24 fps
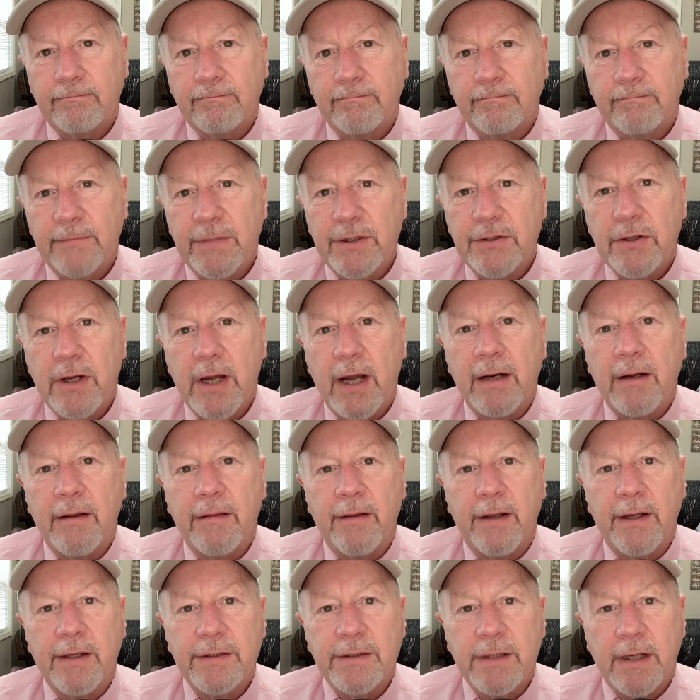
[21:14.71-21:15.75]
these are kind of
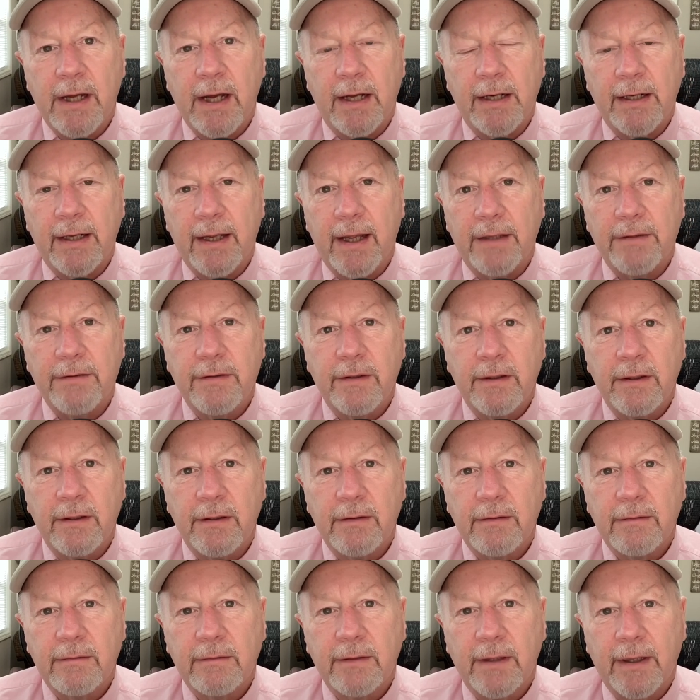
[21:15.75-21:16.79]
things that kind of get to you.
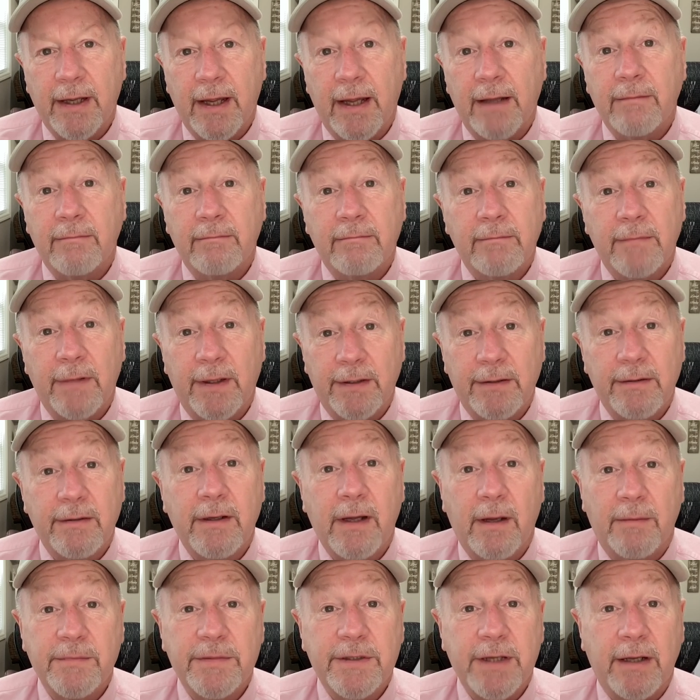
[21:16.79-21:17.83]
Again, it
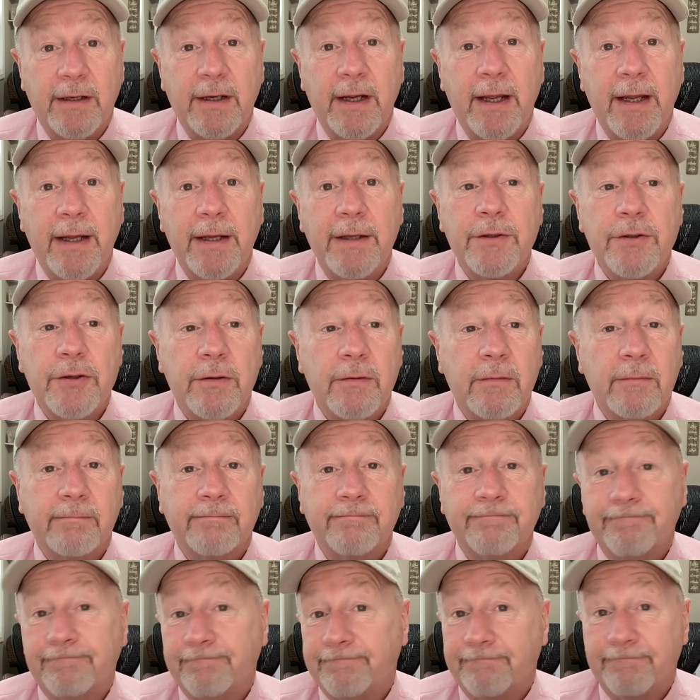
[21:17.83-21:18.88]
comes down to age,
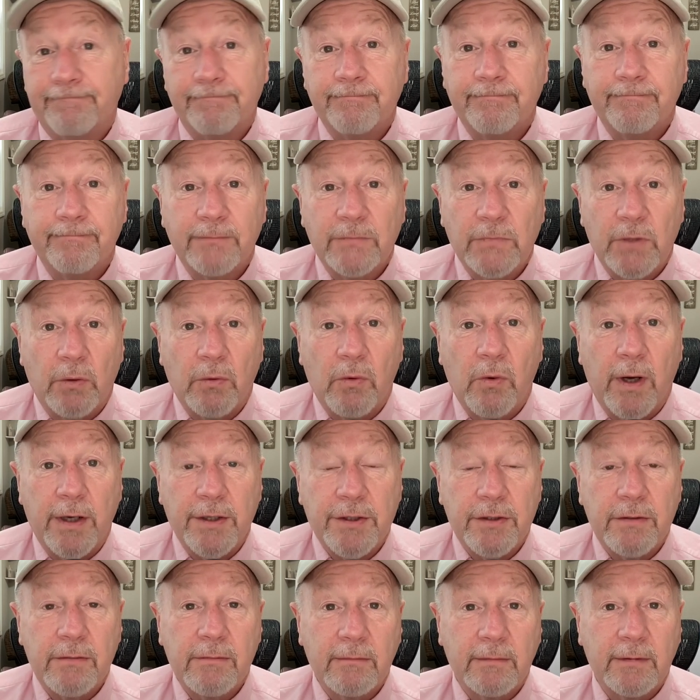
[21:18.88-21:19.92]
no
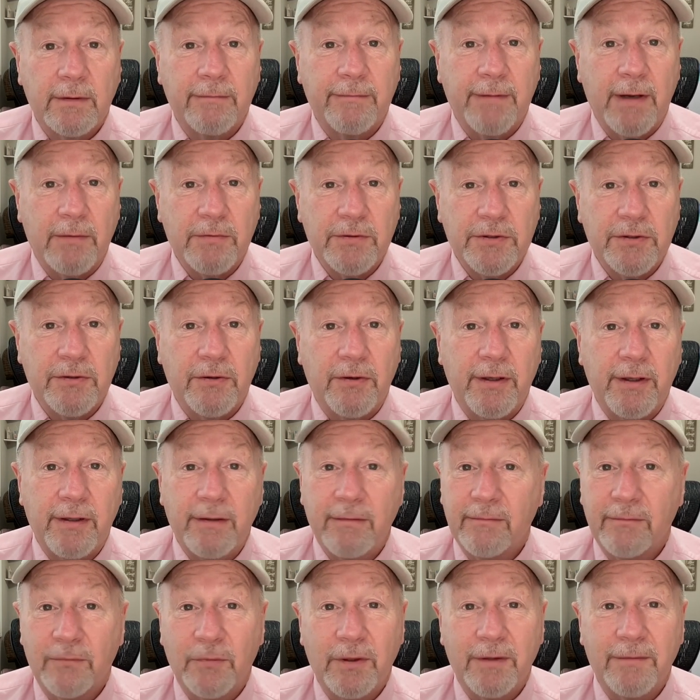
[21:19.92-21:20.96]
question. If I was 30,
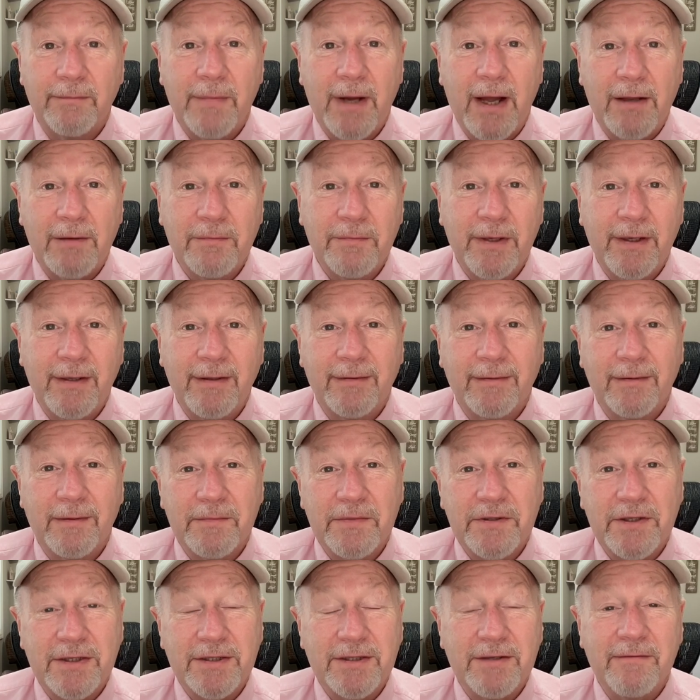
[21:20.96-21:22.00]
would it bother me? I'm
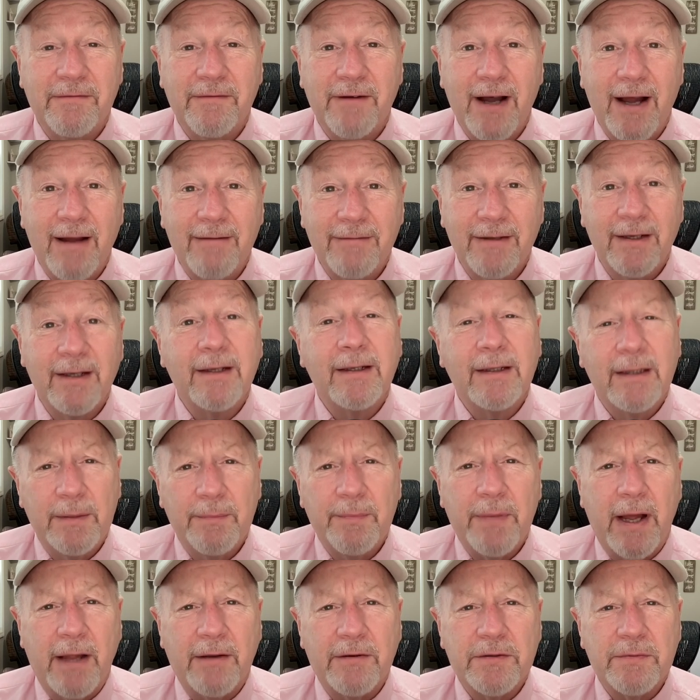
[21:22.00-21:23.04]
65, it
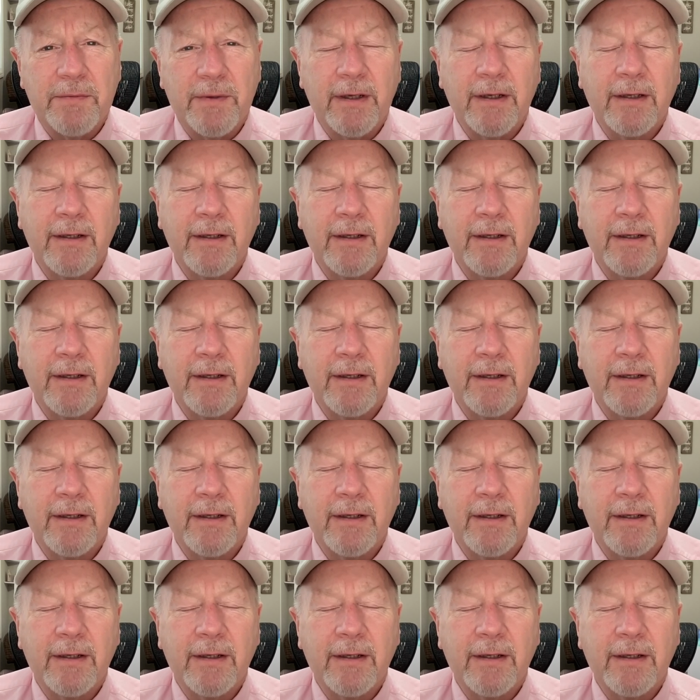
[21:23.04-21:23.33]
bothers me.